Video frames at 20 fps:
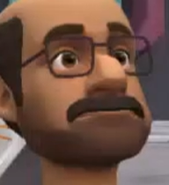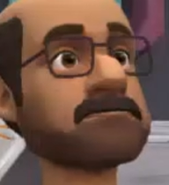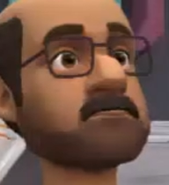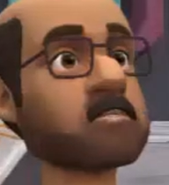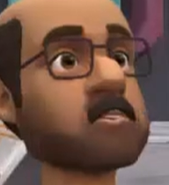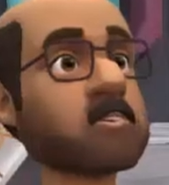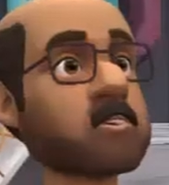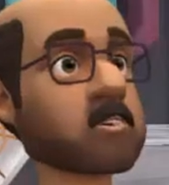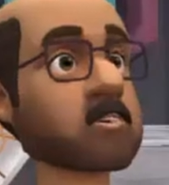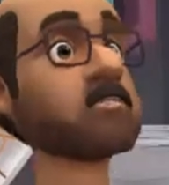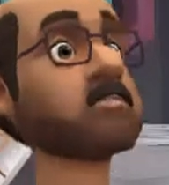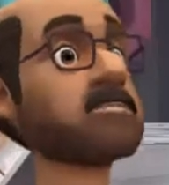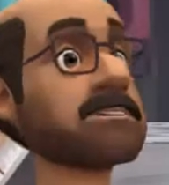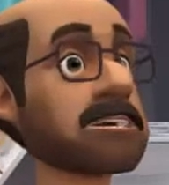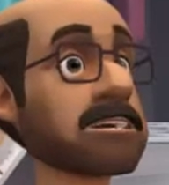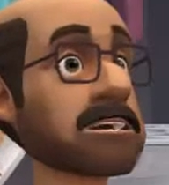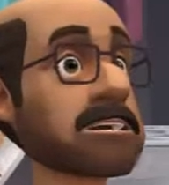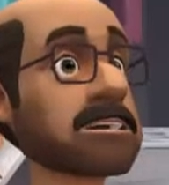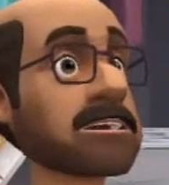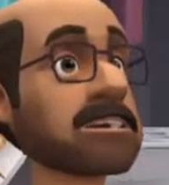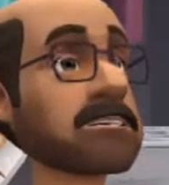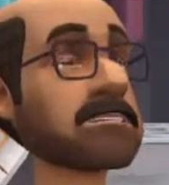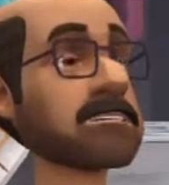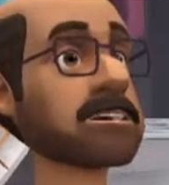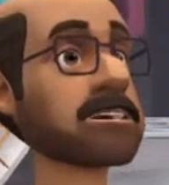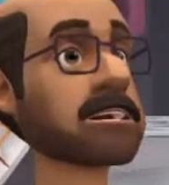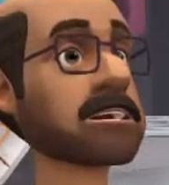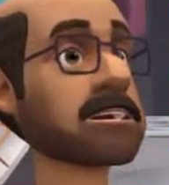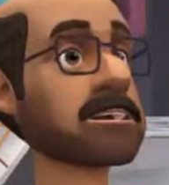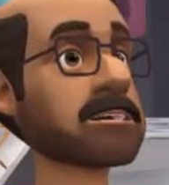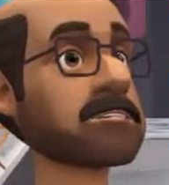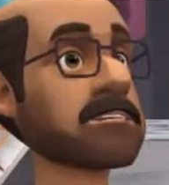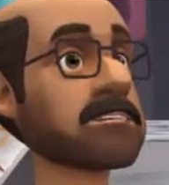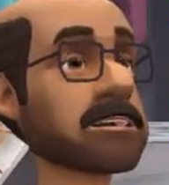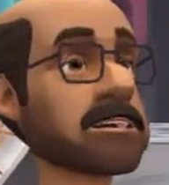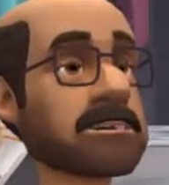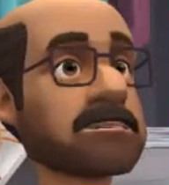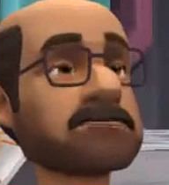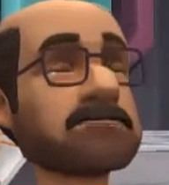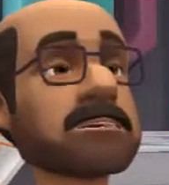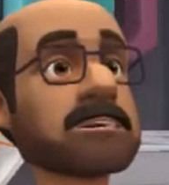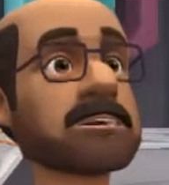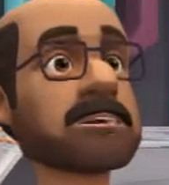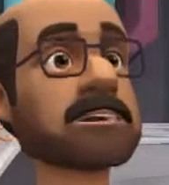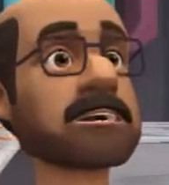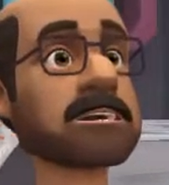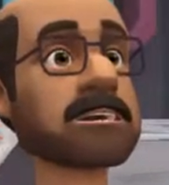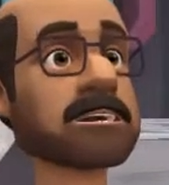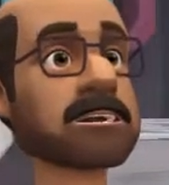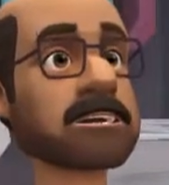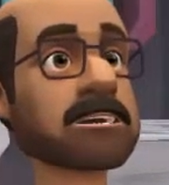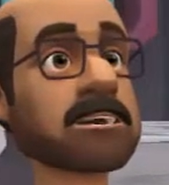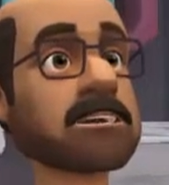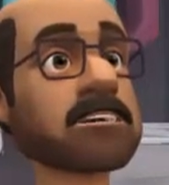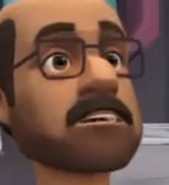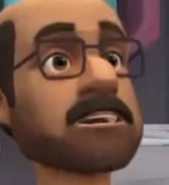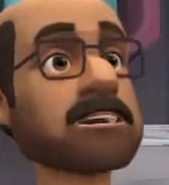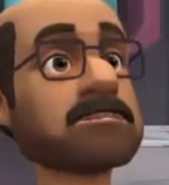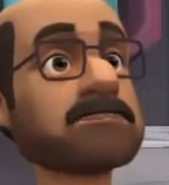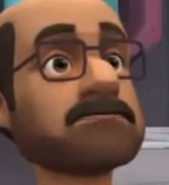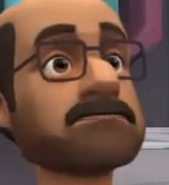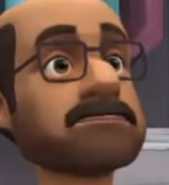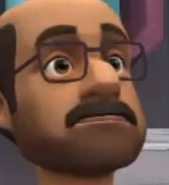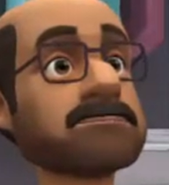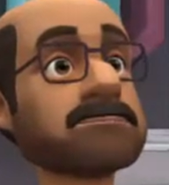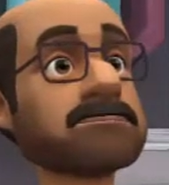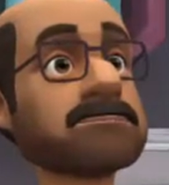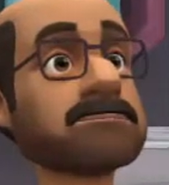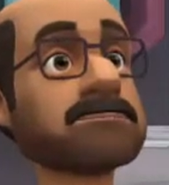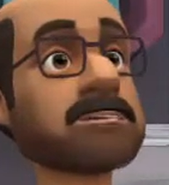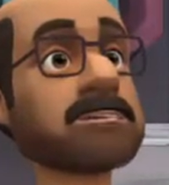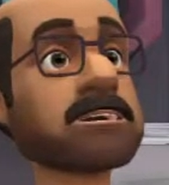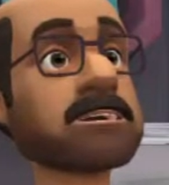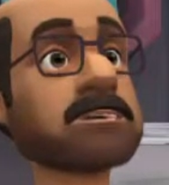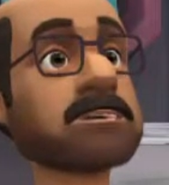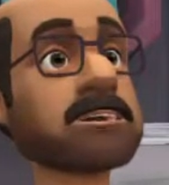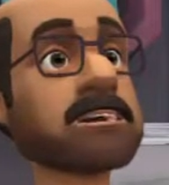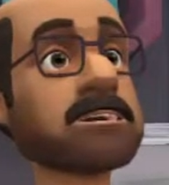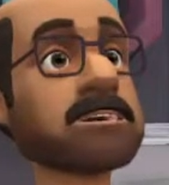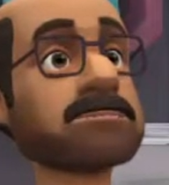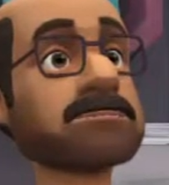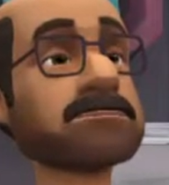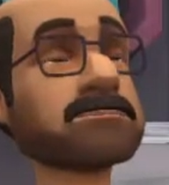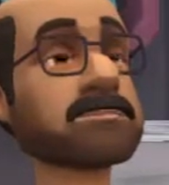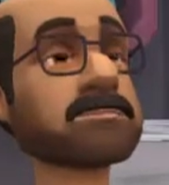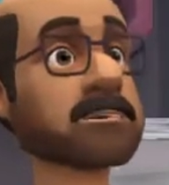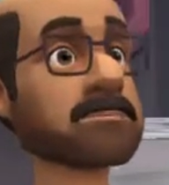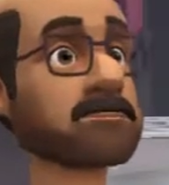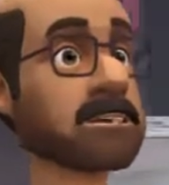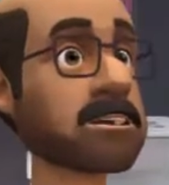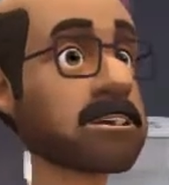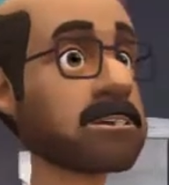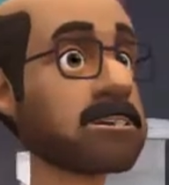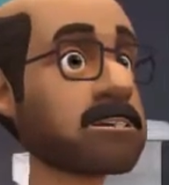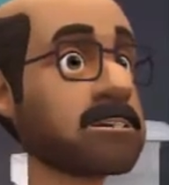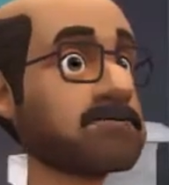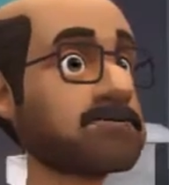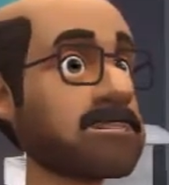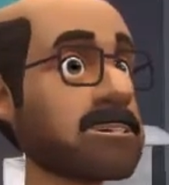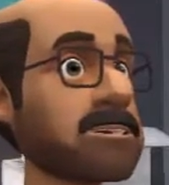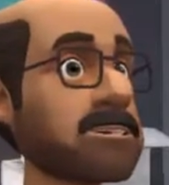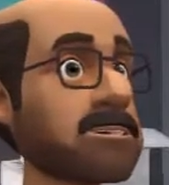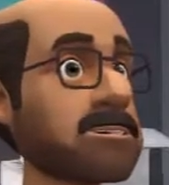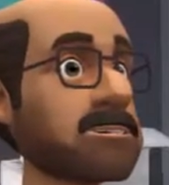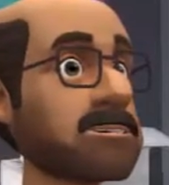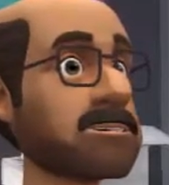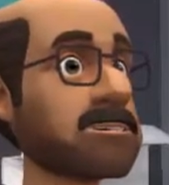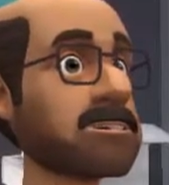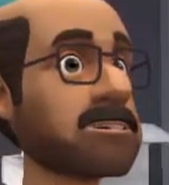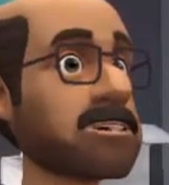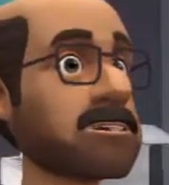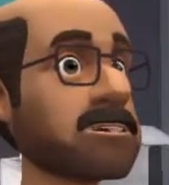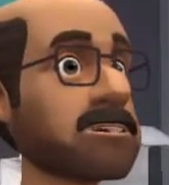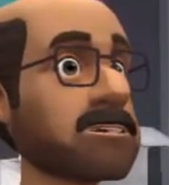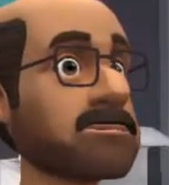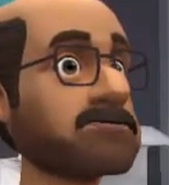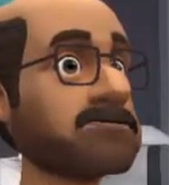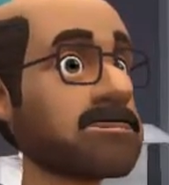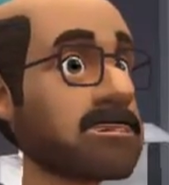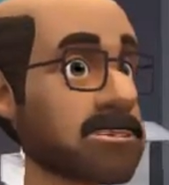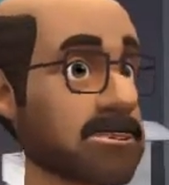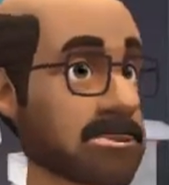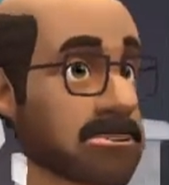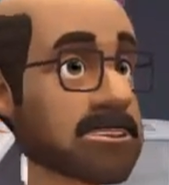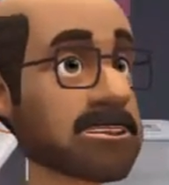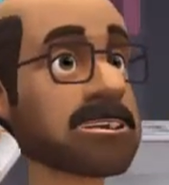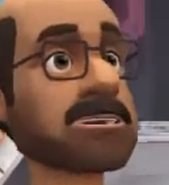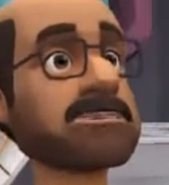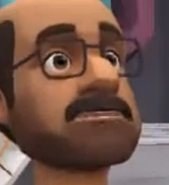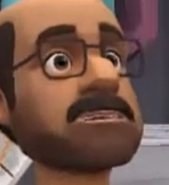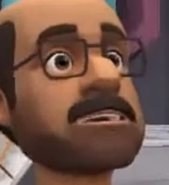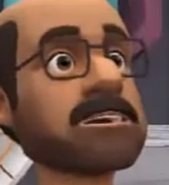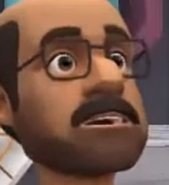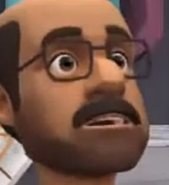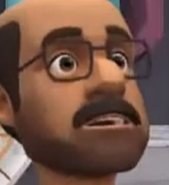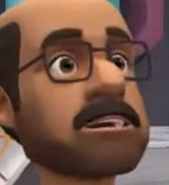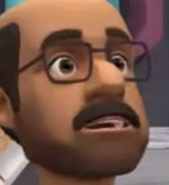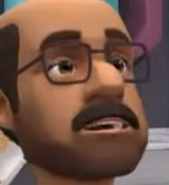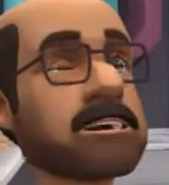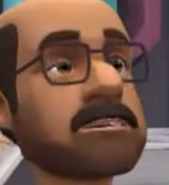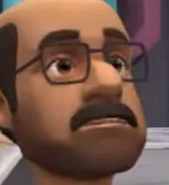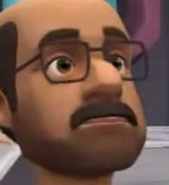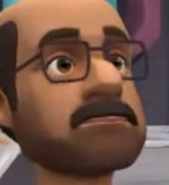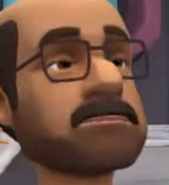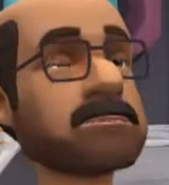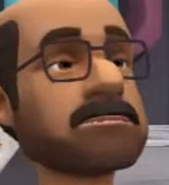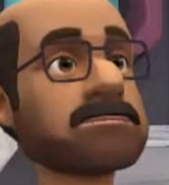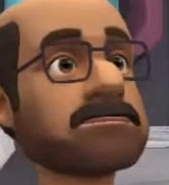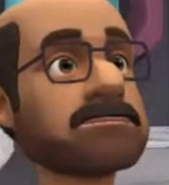Oh, there's quite a defined difference between the two of them. As in, capital expenditure is the expense of capital items.